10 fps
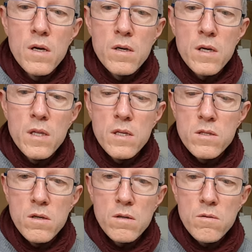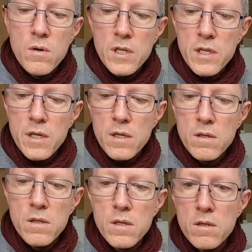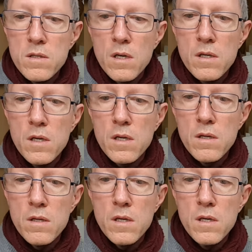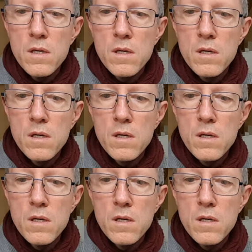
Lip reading: Okay, that's not quite getting on there. Is that getting on there?